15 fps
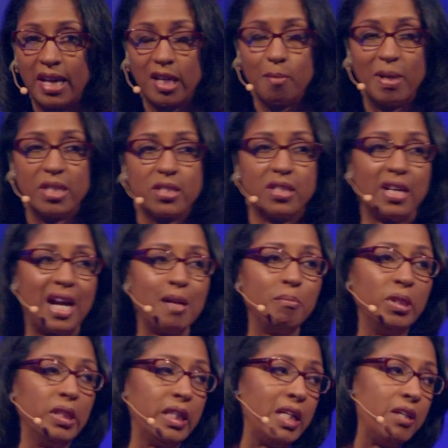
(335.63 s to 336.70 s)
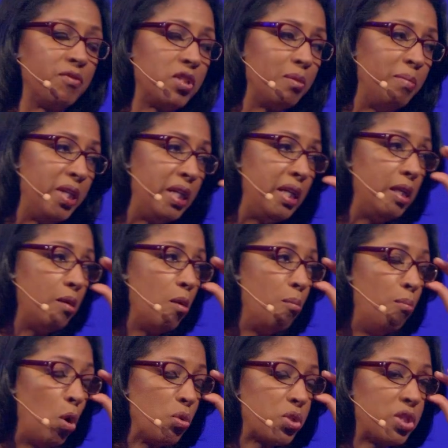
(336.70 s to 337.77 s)
elements that I believe to be
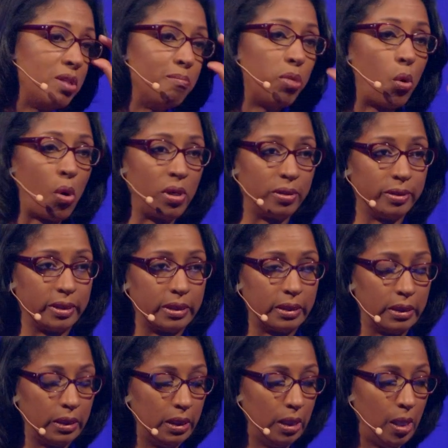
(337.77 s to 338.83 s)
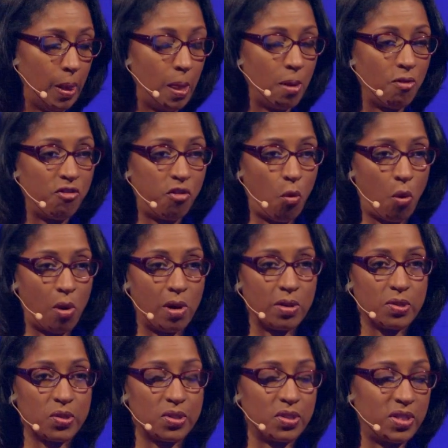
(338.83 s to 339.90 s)
most important for
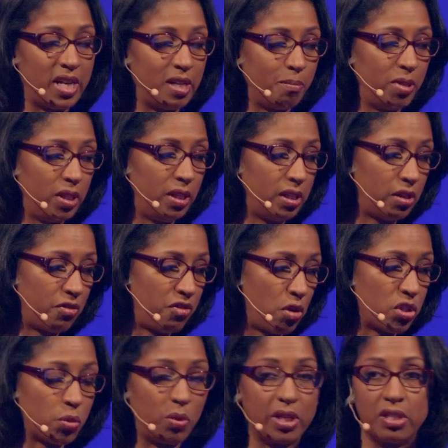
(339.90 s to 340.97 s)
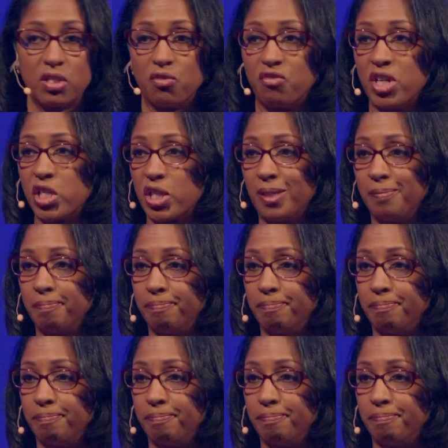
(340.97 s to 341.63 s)
sustainability. The first one is vision.